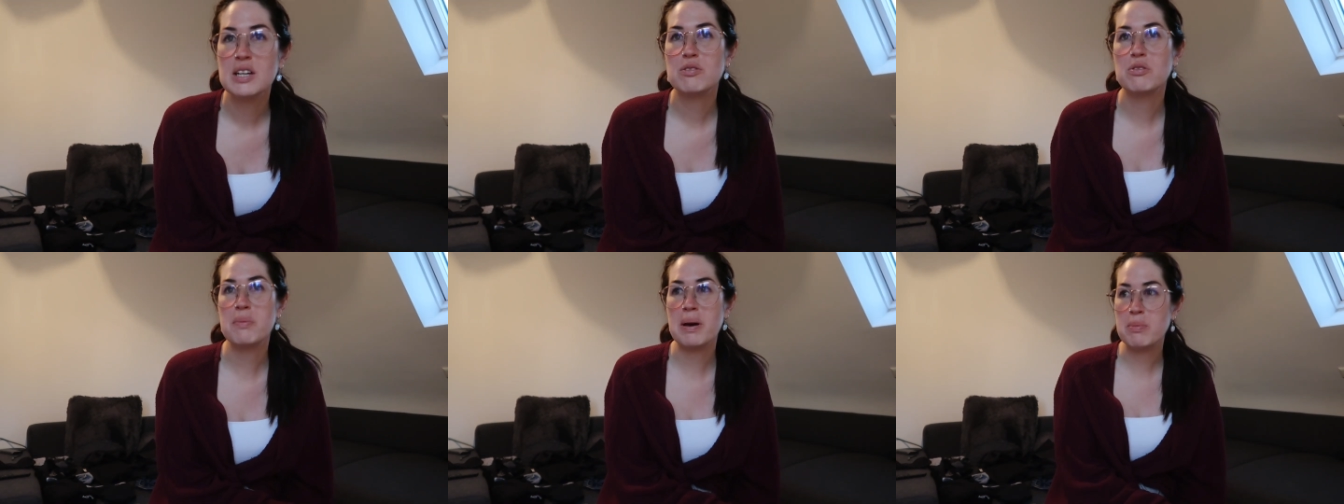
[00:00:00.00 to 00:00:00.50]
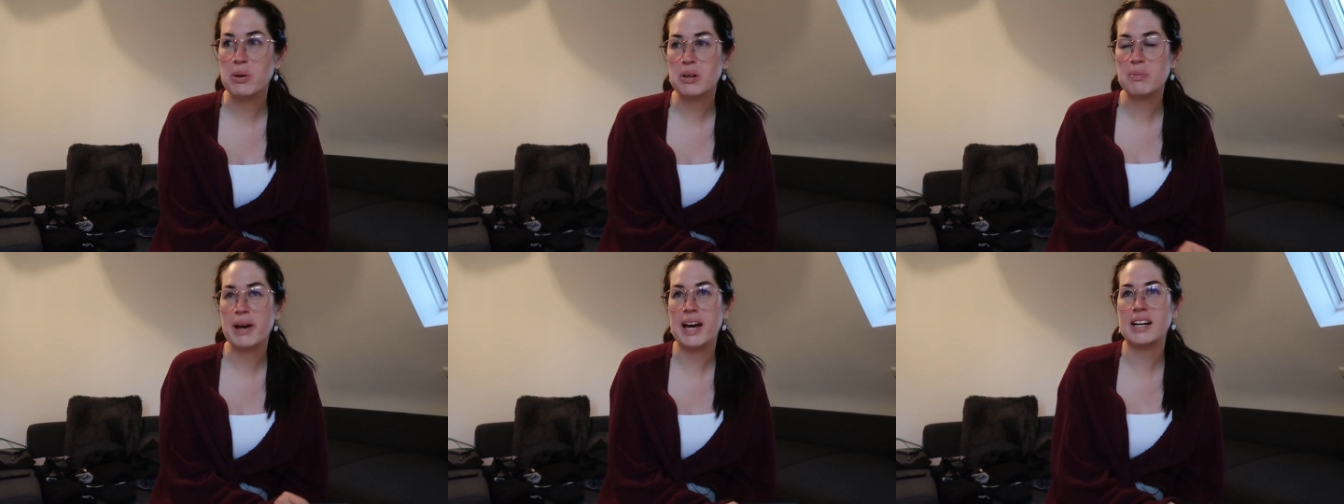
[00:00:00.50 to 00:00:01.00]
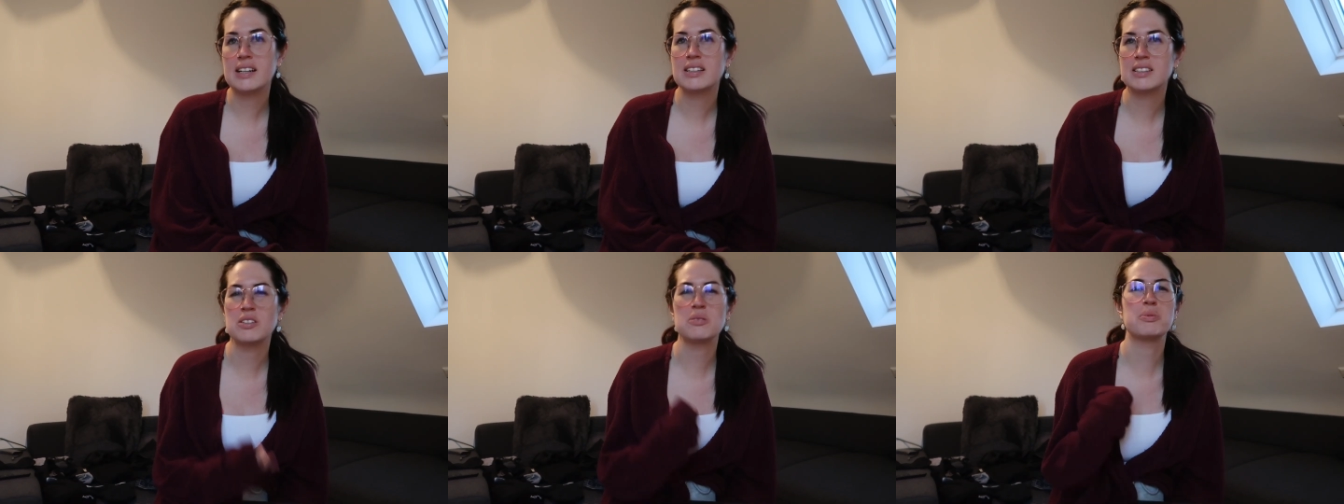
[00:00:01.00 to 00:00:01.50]
for my book back.
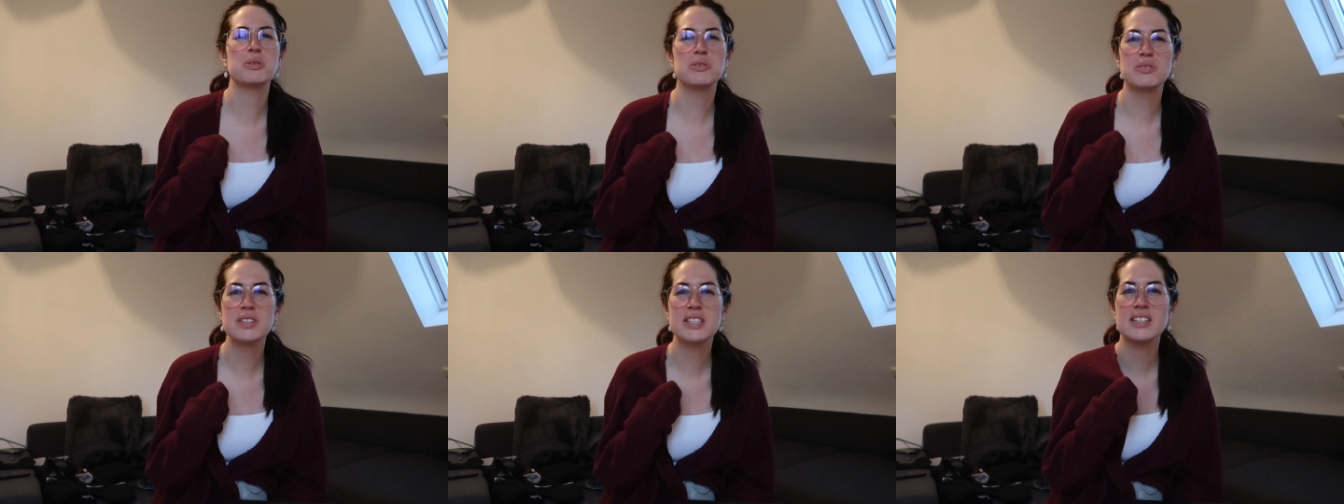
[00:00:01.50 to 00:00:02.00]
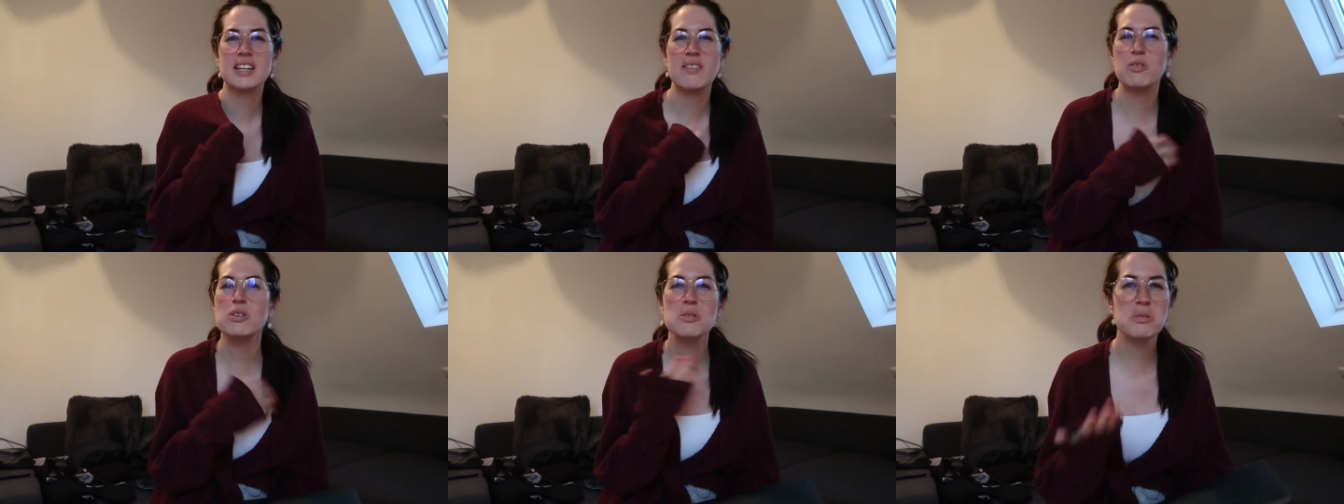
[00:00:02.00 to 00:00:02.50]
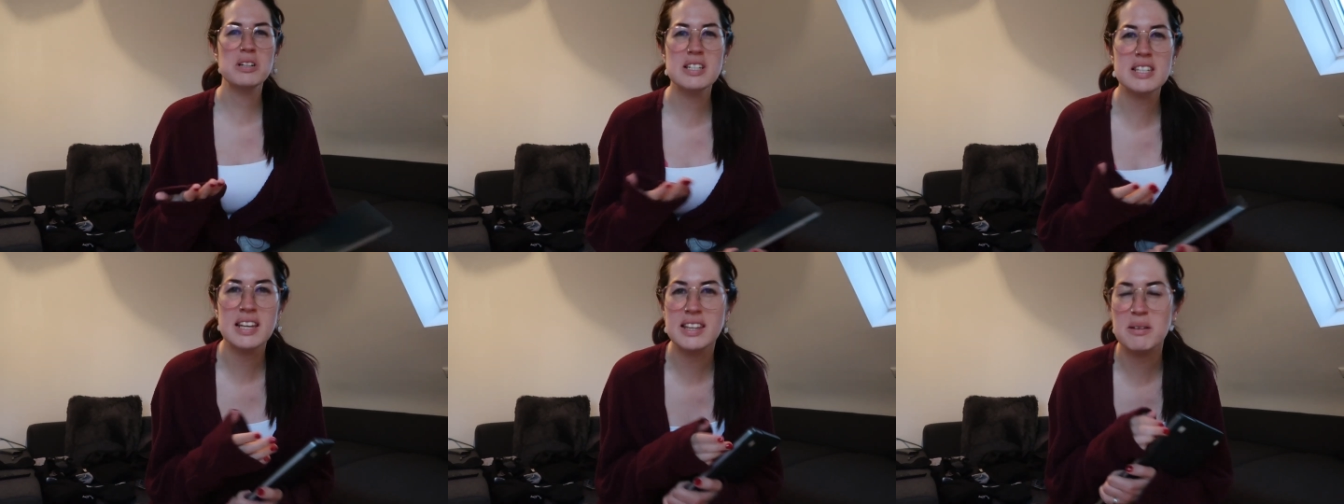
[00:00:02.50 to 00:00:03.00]
Not the proofs, I've always wanted to
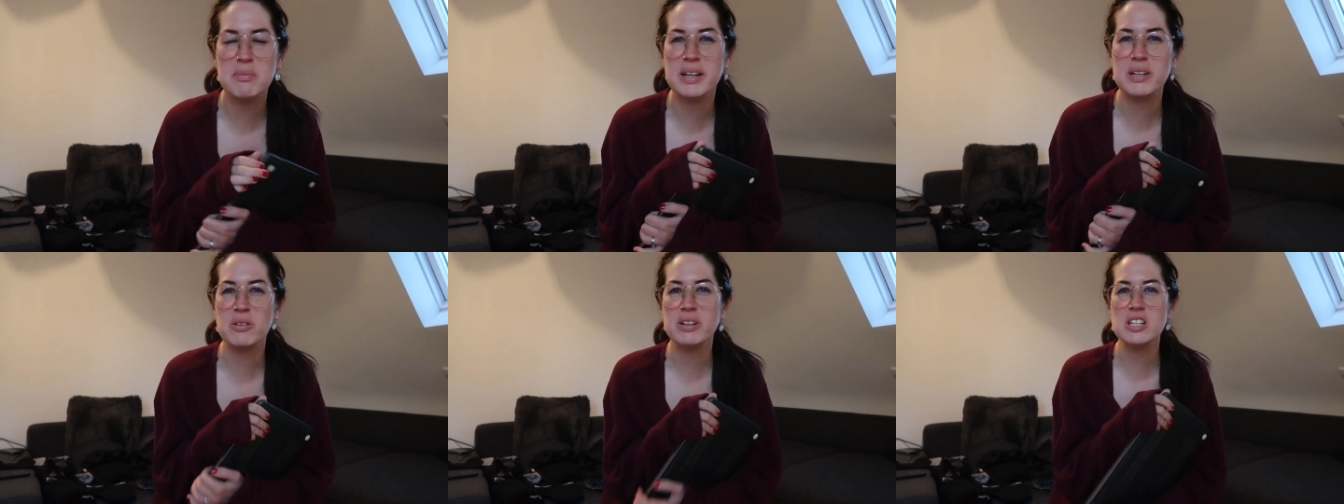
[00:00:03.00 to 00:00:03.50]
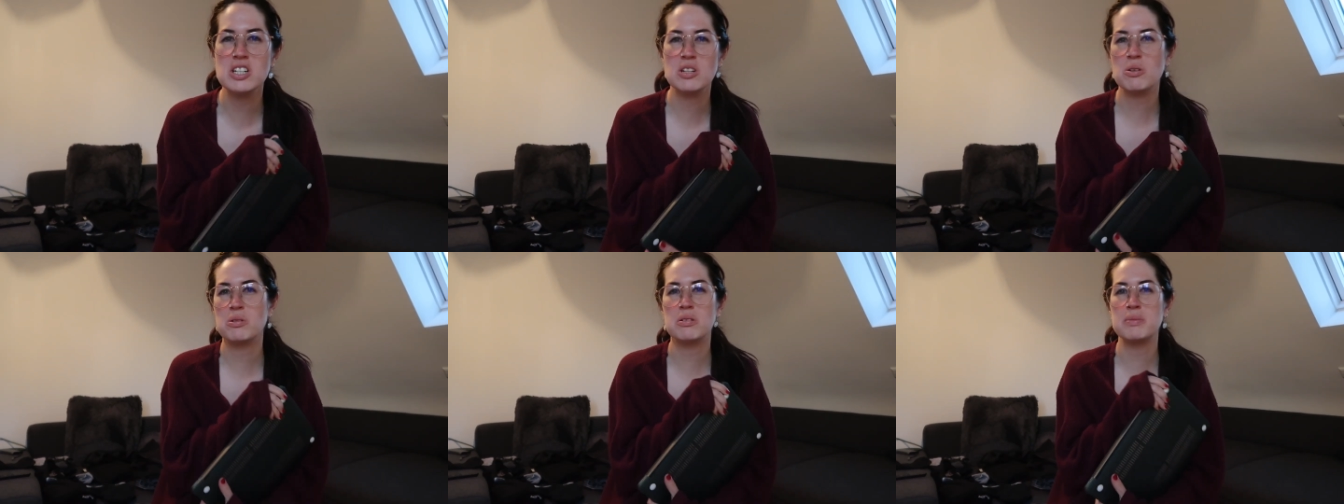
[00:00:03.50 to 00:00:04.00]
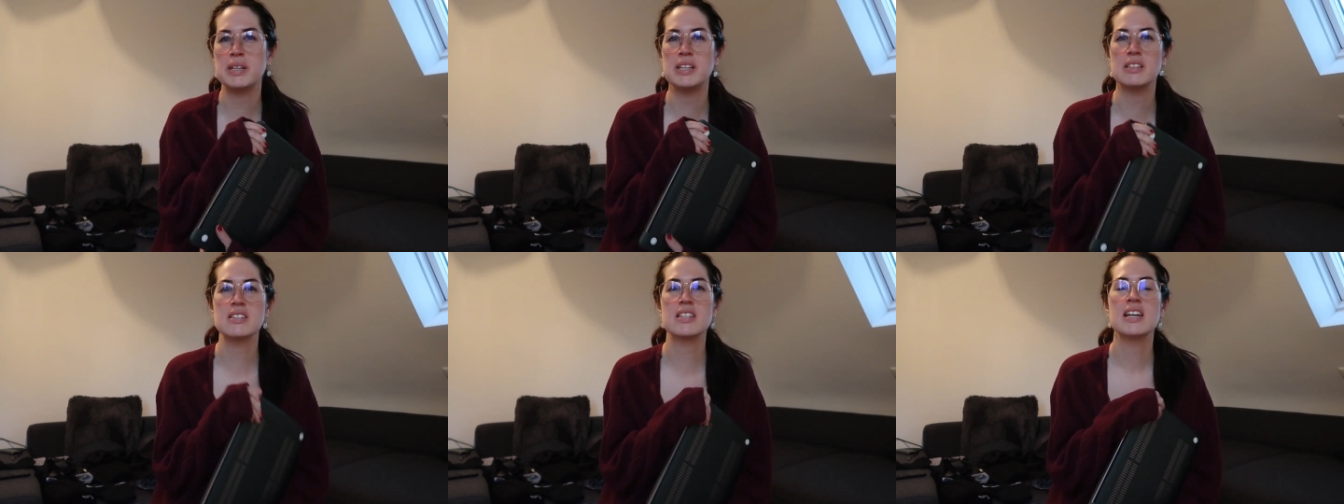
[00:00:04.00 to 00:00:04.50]
say that, but I don't actually know what it
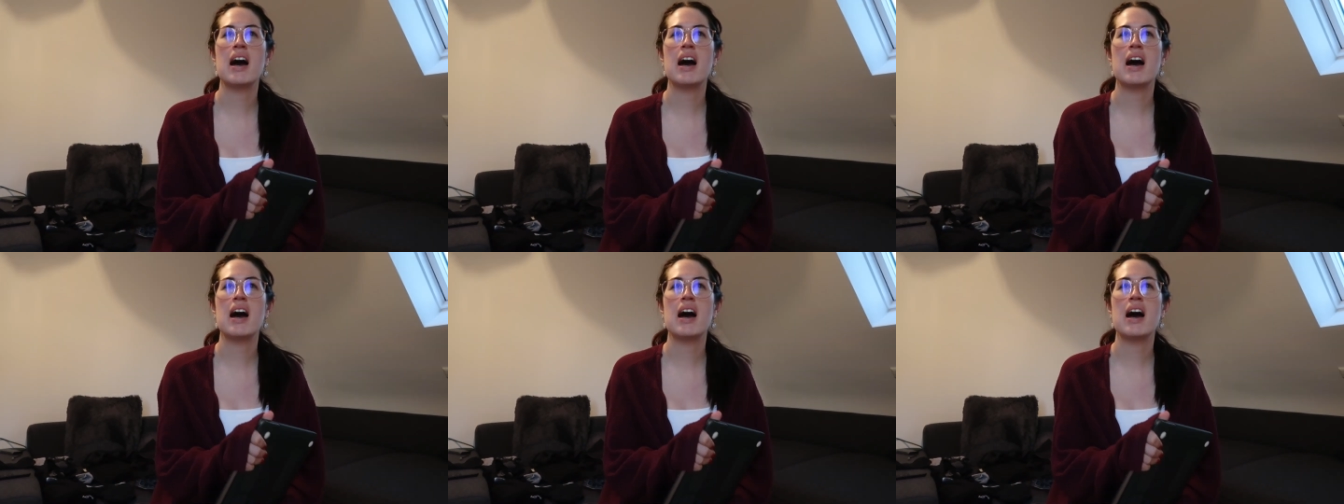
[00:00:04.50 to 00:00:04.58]
means.